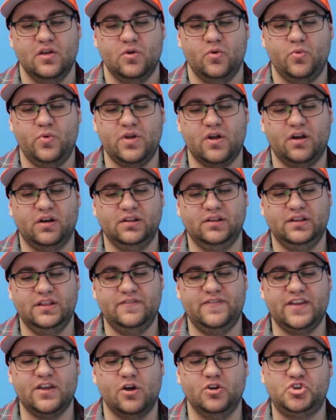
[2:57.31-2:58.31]
We are
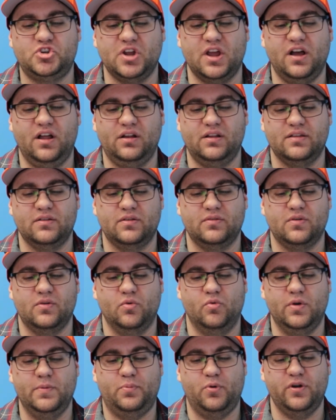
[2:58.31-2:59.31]
leaving OGL
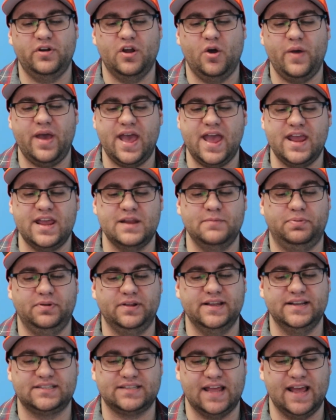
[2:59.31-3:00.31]
1.0A in
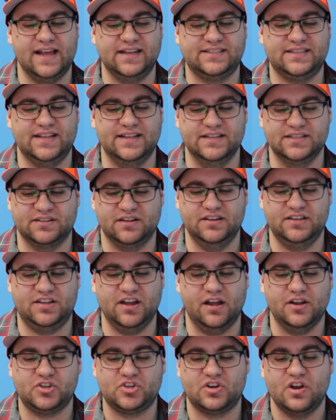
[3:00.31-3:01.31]
place as is,
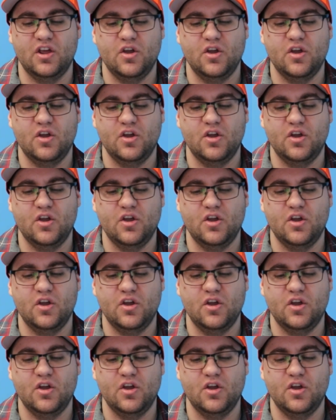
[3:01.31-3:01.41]
untouched.